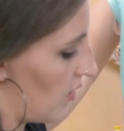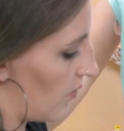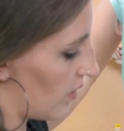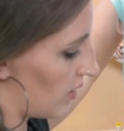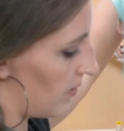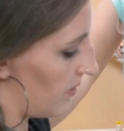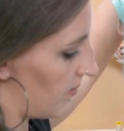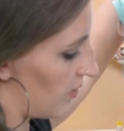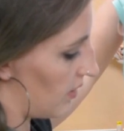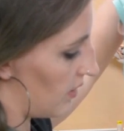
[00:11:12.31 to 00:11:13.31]
We're going to be
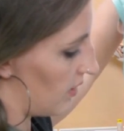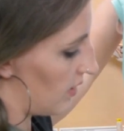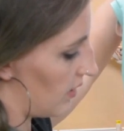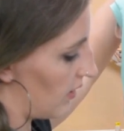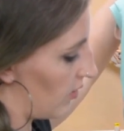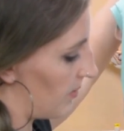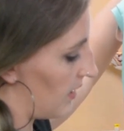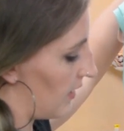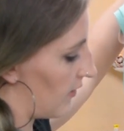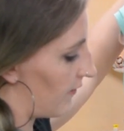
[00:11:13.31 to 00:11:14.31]
putting a little bit
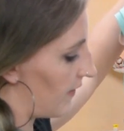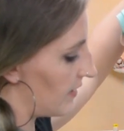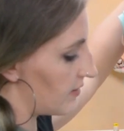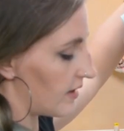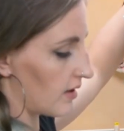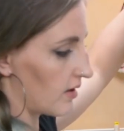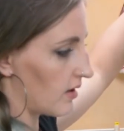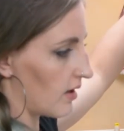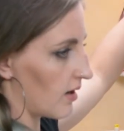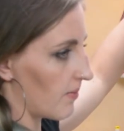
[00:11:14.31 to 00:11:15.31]
of interfacing.
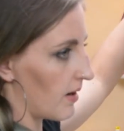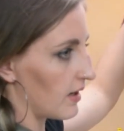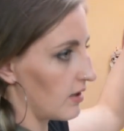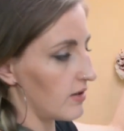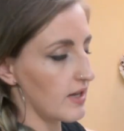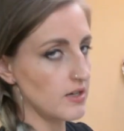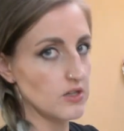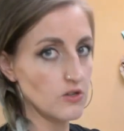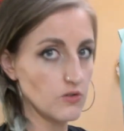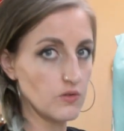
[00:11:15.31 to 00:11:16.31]
I tend to
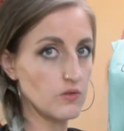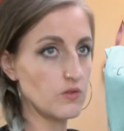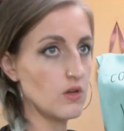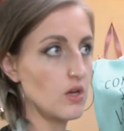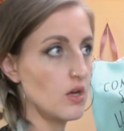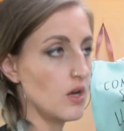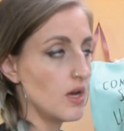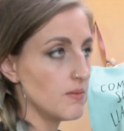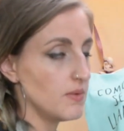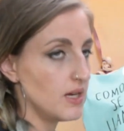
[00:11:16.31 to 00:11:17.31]
use
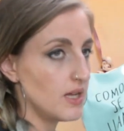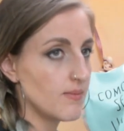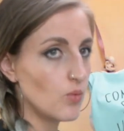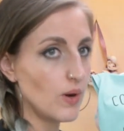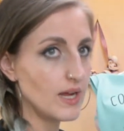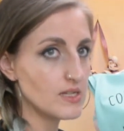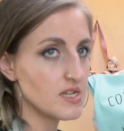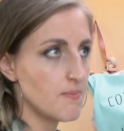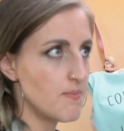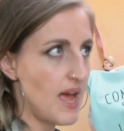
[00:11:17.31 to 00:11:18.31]
medium weight
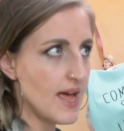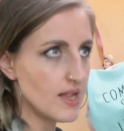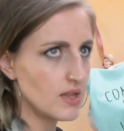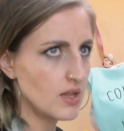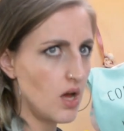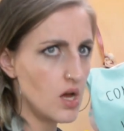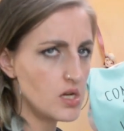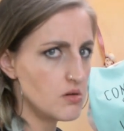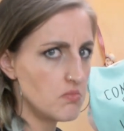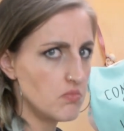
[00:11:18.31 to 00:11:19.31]

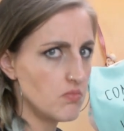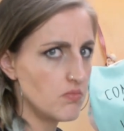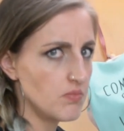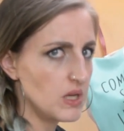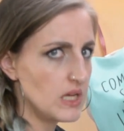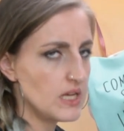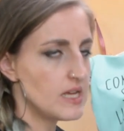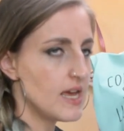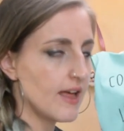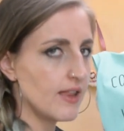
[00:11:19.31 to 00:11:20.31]
Pellon,
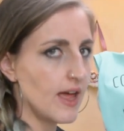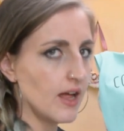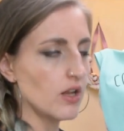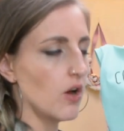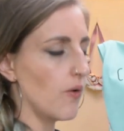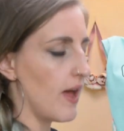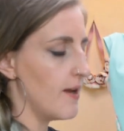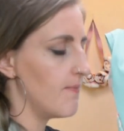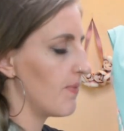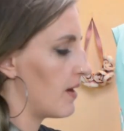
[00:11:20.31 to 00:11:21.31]

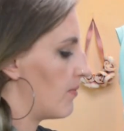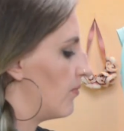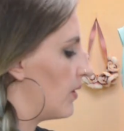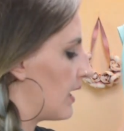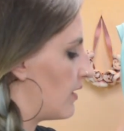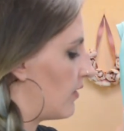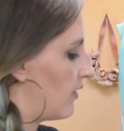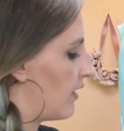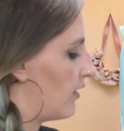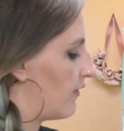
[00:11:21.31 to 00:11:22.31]
P-E-L-L-O-N brand
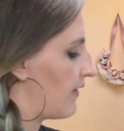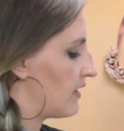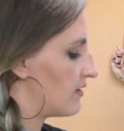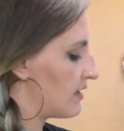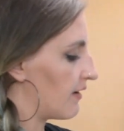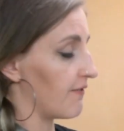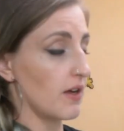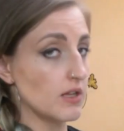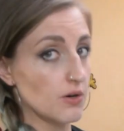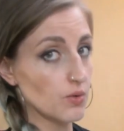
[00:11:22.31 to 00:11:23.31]
interfacing. I
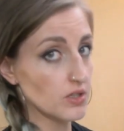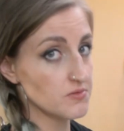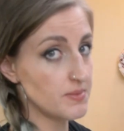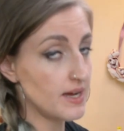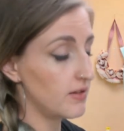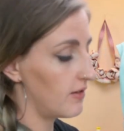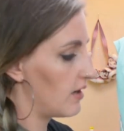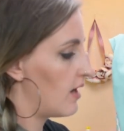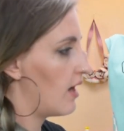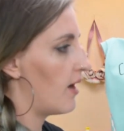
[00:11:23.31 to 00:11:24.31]
found that it works best.
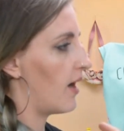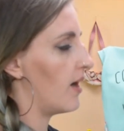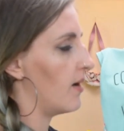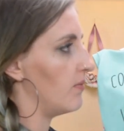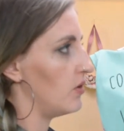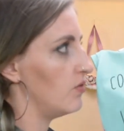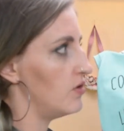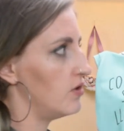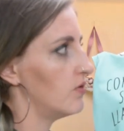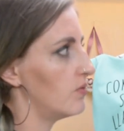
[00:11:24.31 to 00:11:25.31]
You
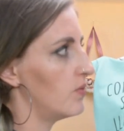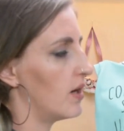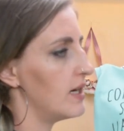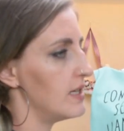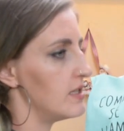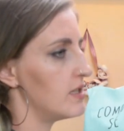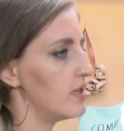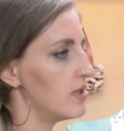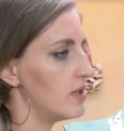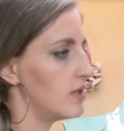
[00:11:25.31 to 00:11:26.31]
do want
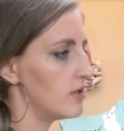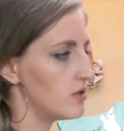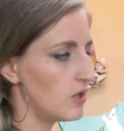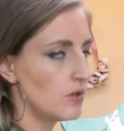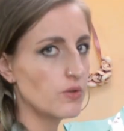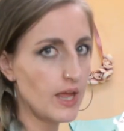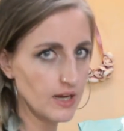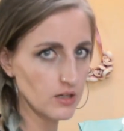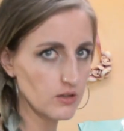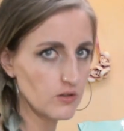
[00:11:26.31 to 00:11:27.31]
2
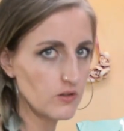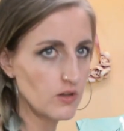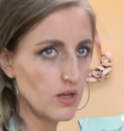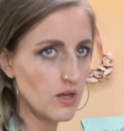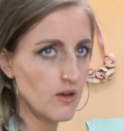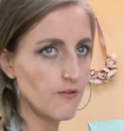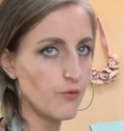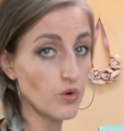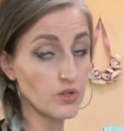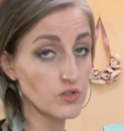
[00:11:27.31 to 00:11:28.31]
layers
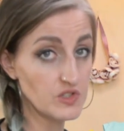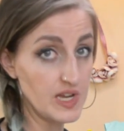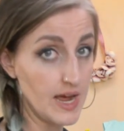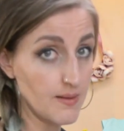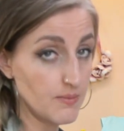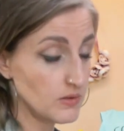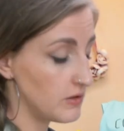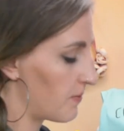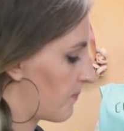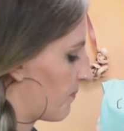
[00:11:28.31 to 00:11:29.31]
for your
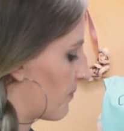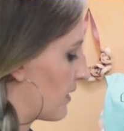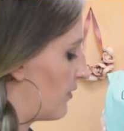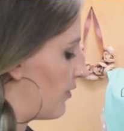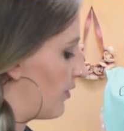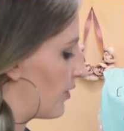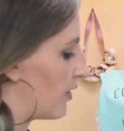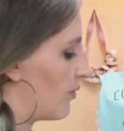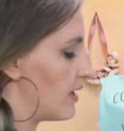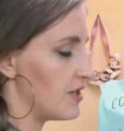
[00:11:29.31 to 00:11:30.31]
snaps. So you're going
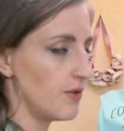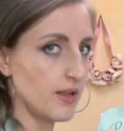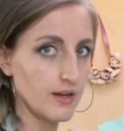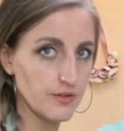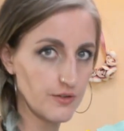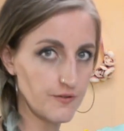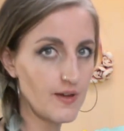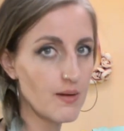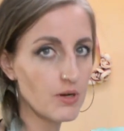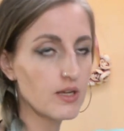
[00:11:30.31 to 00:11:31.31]
to want 2 layers of
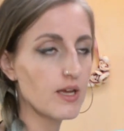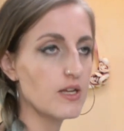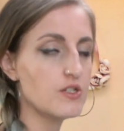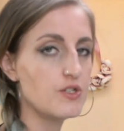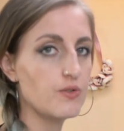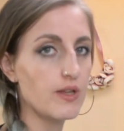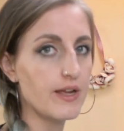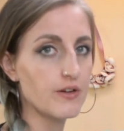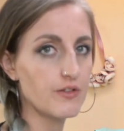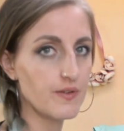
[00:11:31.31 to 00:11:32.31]
fabric and 2
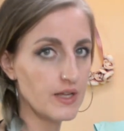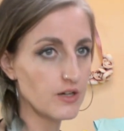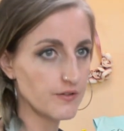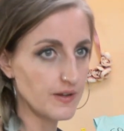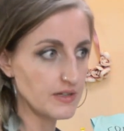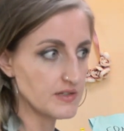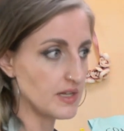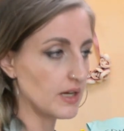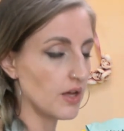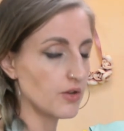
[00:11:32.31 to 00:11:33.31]
layers of
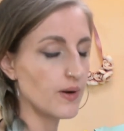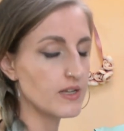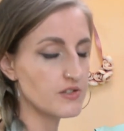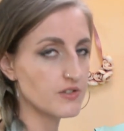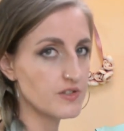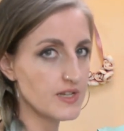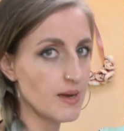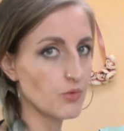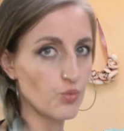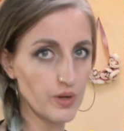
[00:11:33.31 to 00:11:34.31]
interfacing. Otherwise your
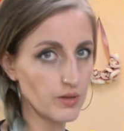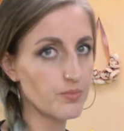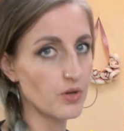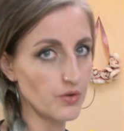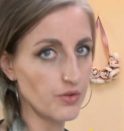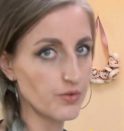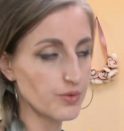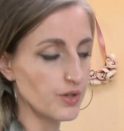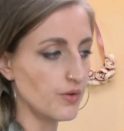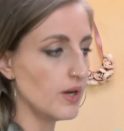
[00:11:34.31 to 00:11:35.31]
snaps will pull
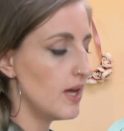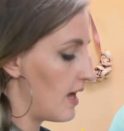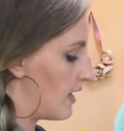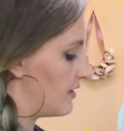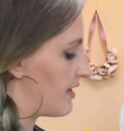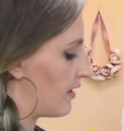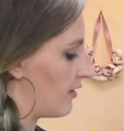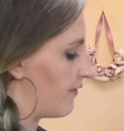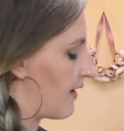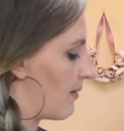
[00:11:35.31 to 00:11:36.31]
through and tear
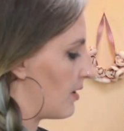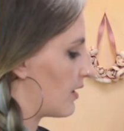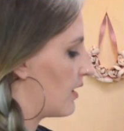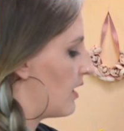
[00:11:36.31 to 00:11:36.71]
the fabric.